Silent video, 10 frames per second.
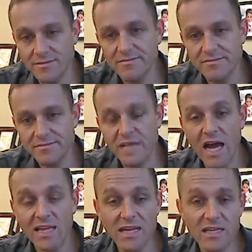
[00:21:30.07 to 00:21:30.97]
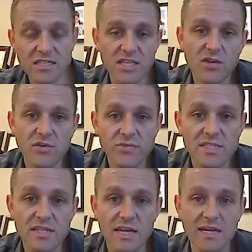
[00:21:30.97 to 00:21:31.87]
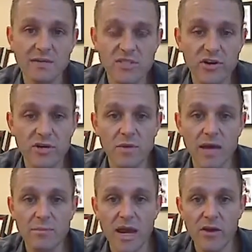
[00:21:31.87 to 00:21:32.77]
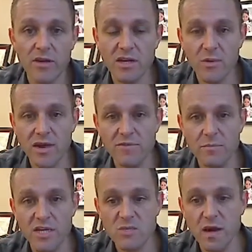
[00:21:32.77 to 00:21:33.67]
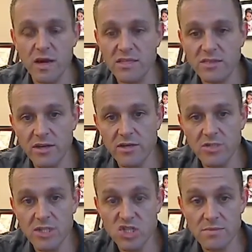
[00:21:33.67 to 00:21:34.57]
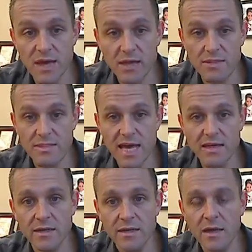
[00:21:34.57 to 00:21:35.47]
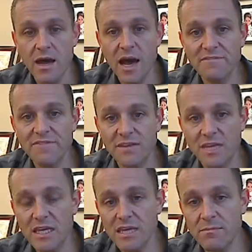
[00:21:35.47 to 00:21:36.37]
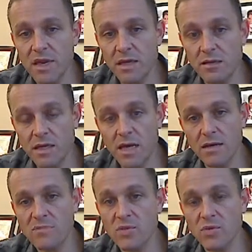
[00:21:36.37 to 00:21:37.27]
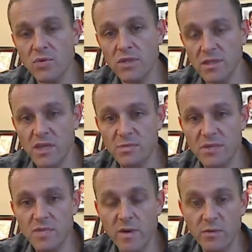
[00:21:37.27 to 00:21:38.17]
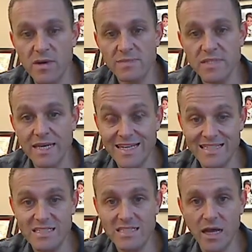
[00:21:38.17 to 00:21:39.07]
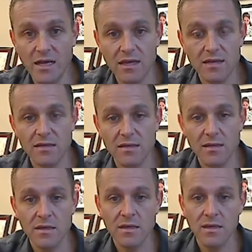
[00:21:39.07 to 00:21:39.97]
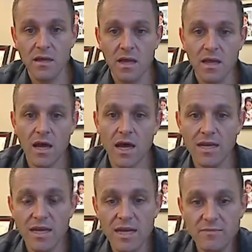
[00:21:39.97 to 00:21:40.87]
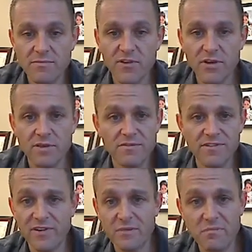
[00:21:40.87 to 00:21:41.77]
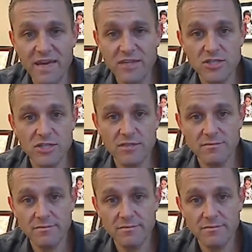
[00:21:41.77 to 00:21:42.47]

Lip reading: Yeah. I like, the only reason that I migrated away from Beachbody, started using Gmail, is that I find the email tool on the Beachbody website gets stuck a lot, and I'm very, very impatient.